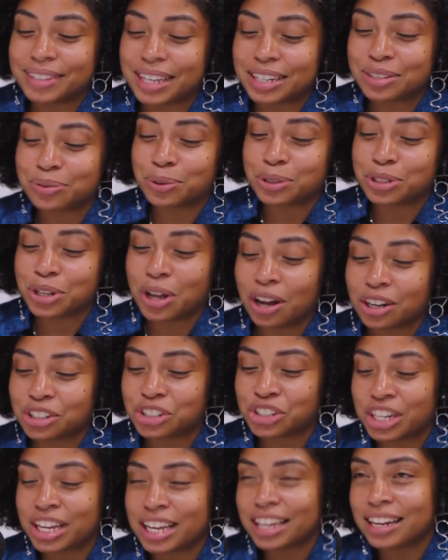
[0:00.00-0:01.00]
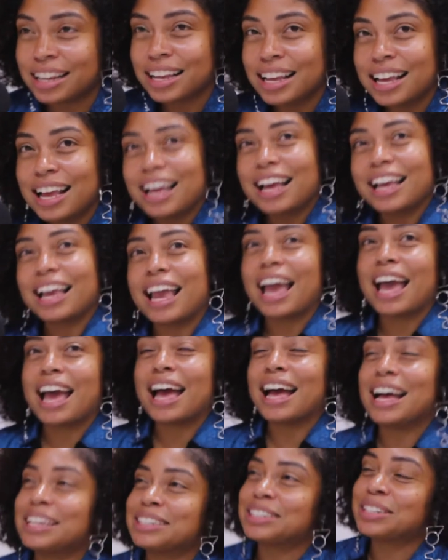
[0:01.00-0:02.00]
That's gonna talk shit. Yeah, so
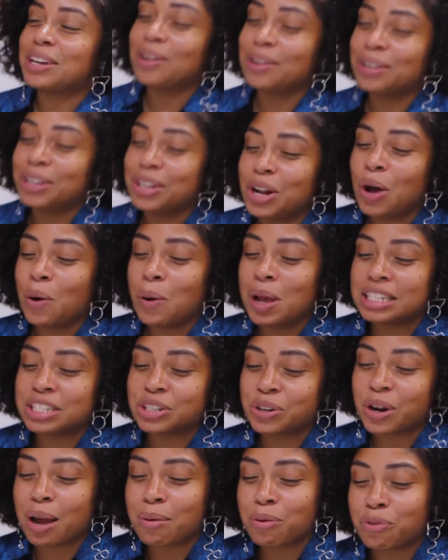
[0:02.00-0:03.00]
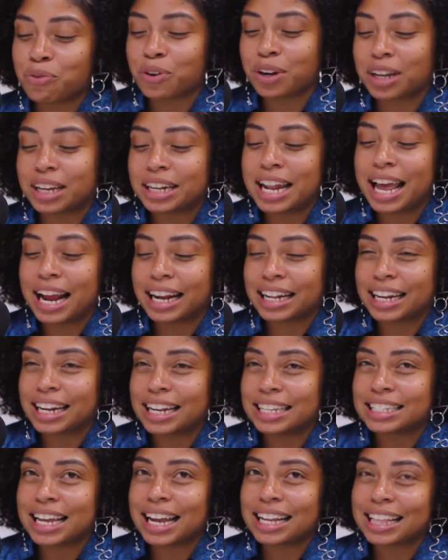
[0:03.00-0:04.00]
you know, Instagram is for
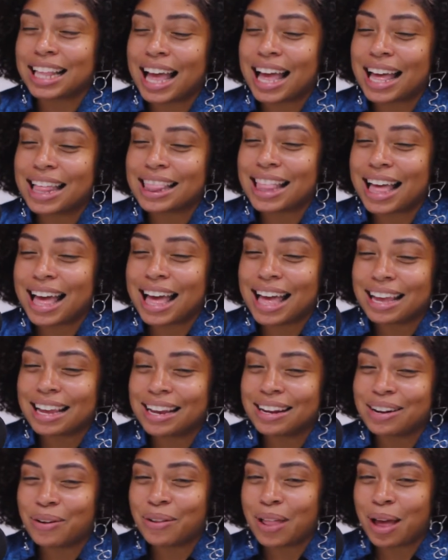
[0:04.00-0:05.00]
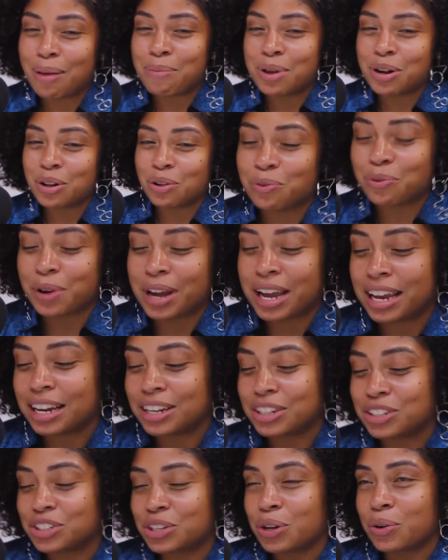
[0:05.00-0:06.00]
connecting. It's like that you know, that middle
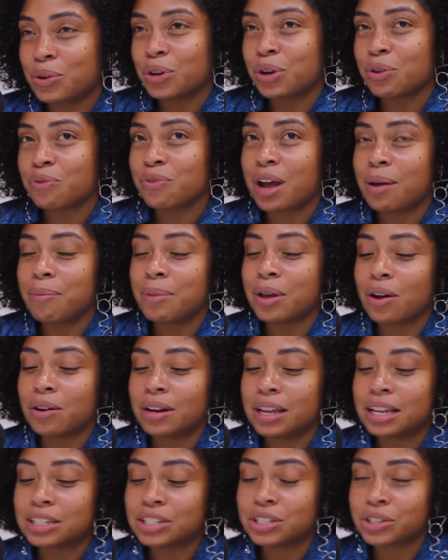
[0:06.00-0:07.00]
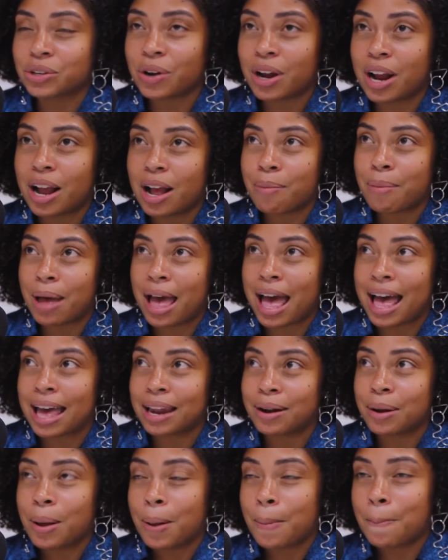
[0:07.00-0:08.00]
range. So you can find me on Instagram
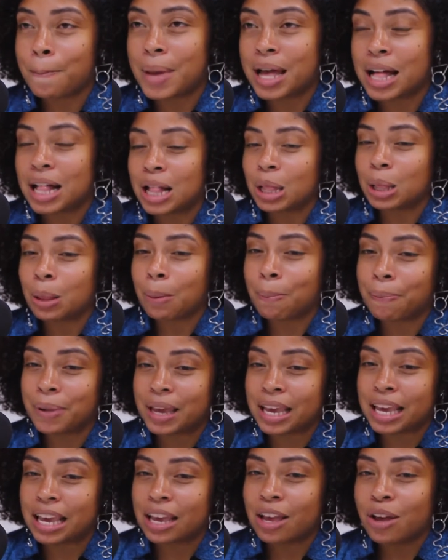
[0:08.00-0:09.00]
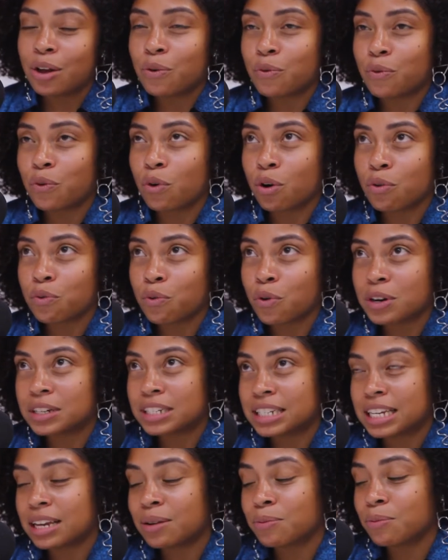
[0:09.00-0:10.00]
at
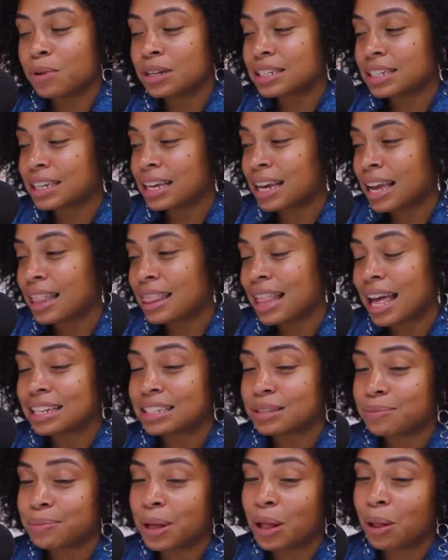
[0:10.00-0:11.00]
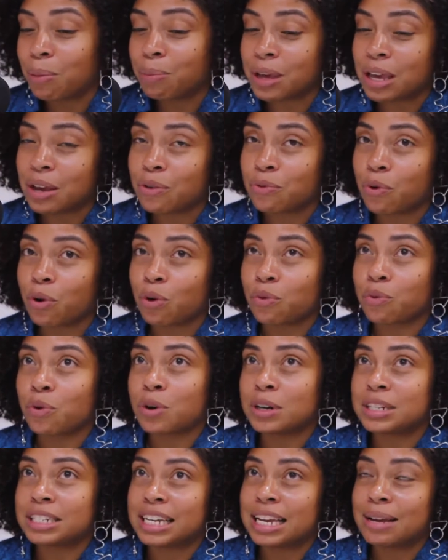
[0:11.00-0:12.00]
MelB414. Once again, that's
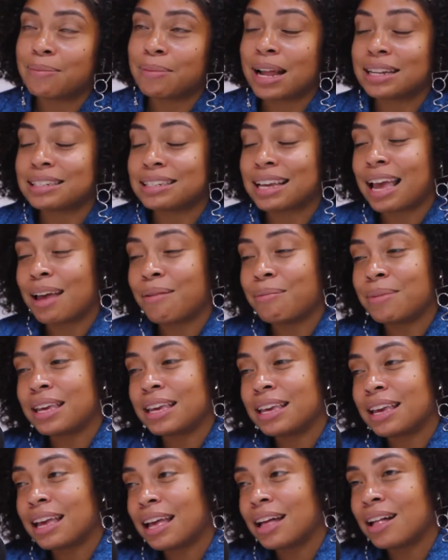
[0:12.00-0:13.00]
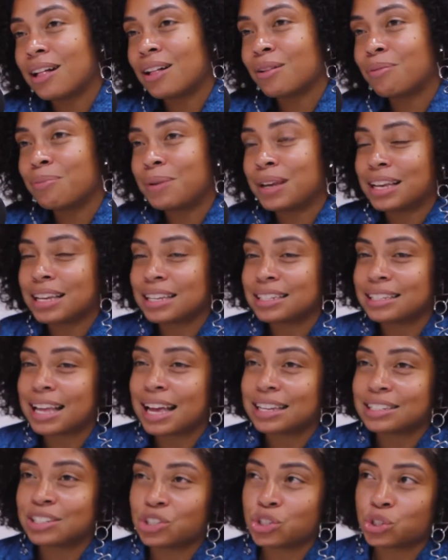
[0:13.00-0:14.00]
MelB414. That's MEL
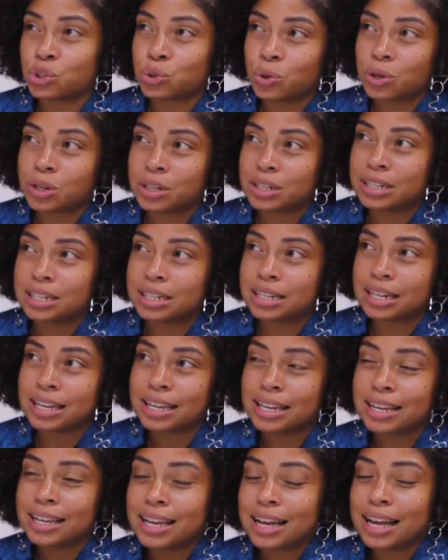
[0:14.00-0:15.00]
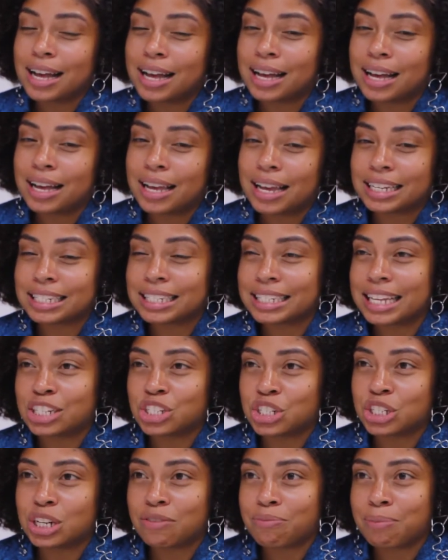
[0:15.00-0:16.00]
because that's a shortened
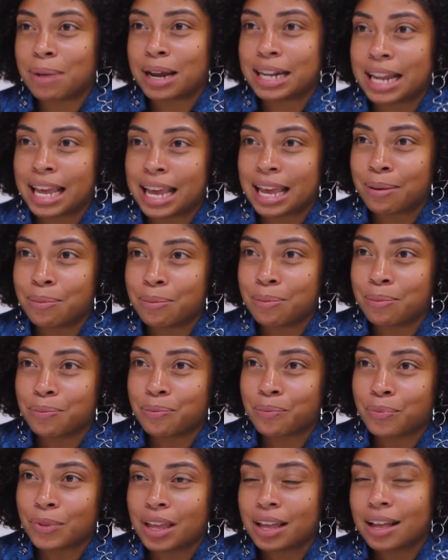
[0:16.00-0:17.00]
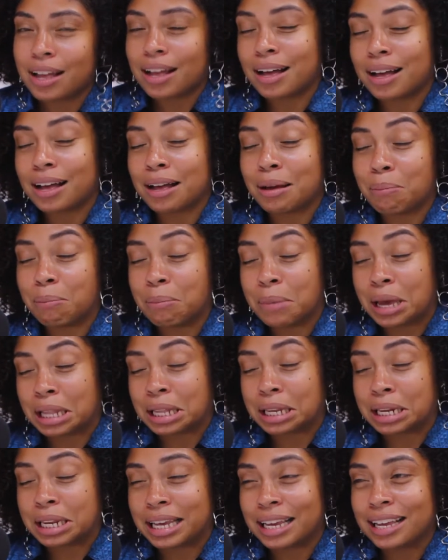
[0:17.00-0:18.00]
extension of my name,
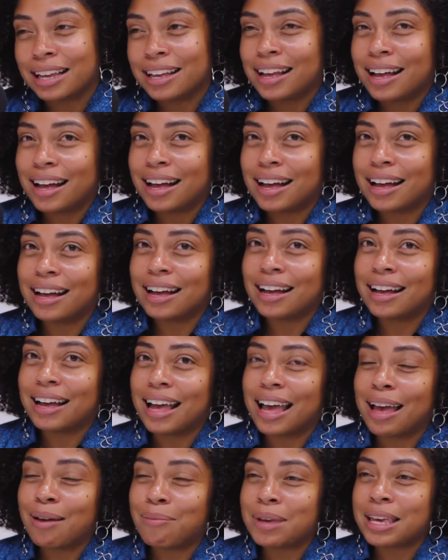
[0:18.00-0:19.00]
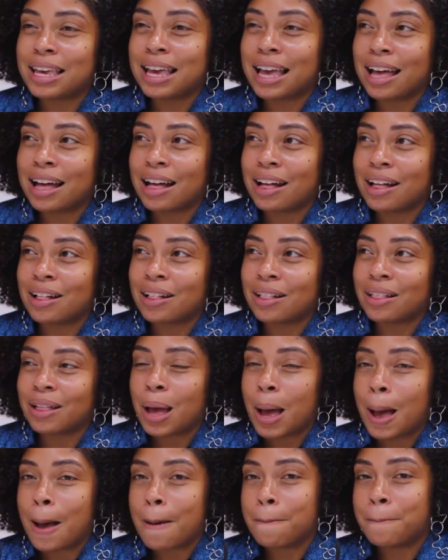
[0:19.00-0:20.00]
Melanie.
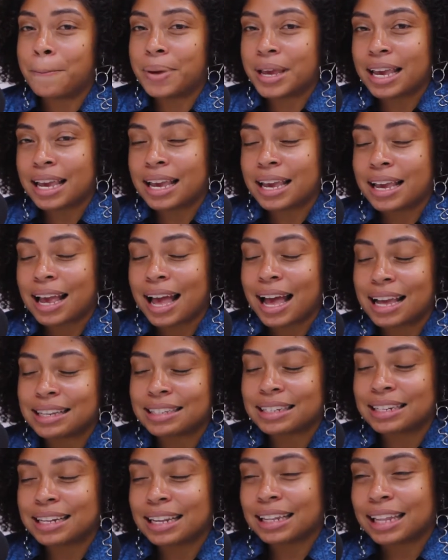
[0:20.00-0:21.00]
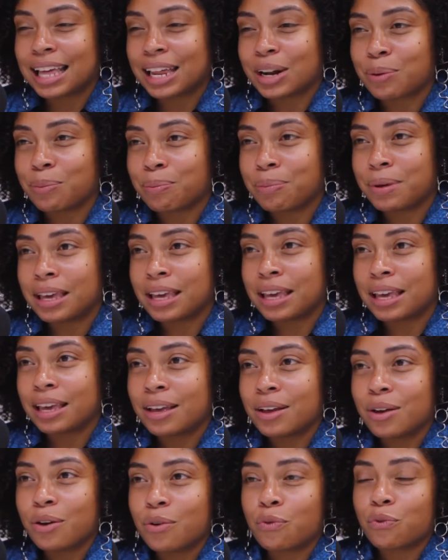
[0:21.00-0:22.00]
MELB, as in the letter
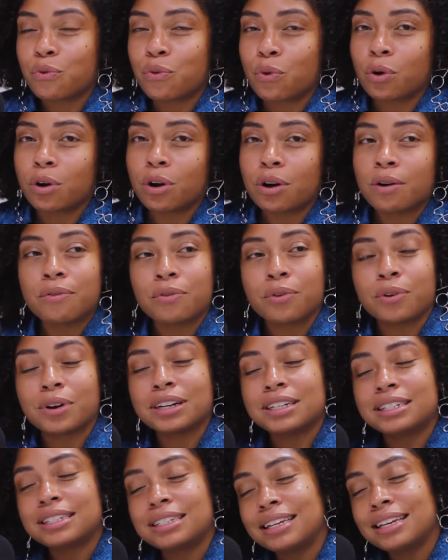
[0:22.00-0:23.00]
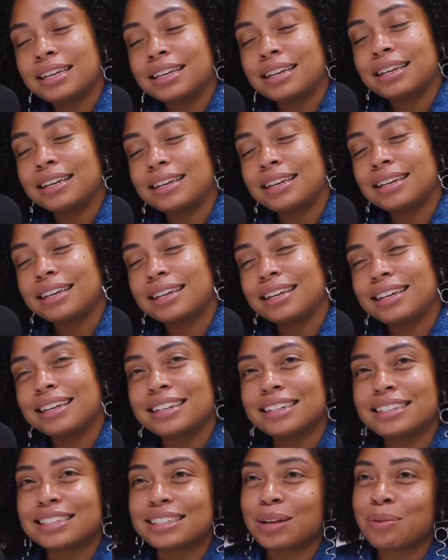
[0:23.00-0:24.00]
B,
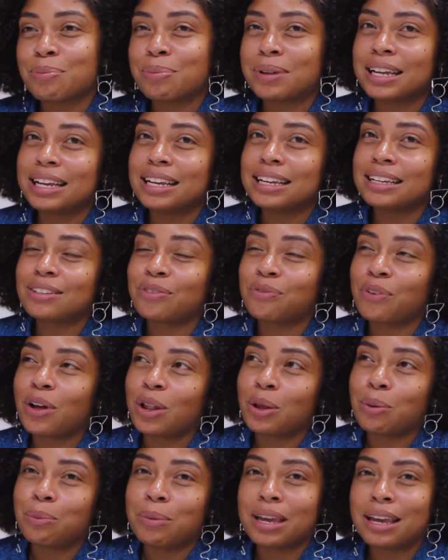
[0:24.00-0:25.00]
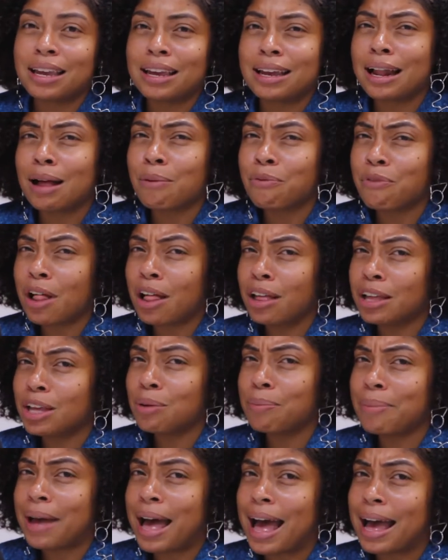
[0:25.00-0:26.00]
414. So please follow me and I'll
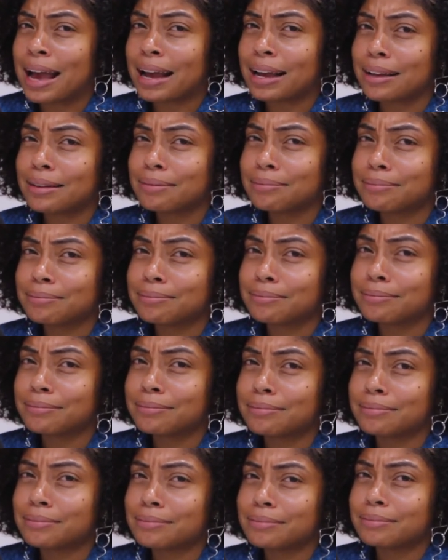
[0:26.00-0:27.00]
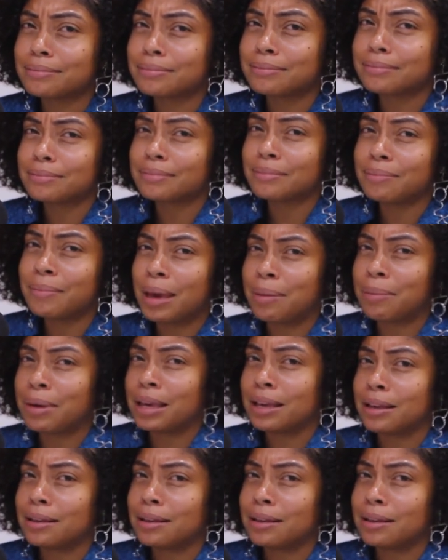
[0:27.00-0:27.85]
follow you back. Maybe.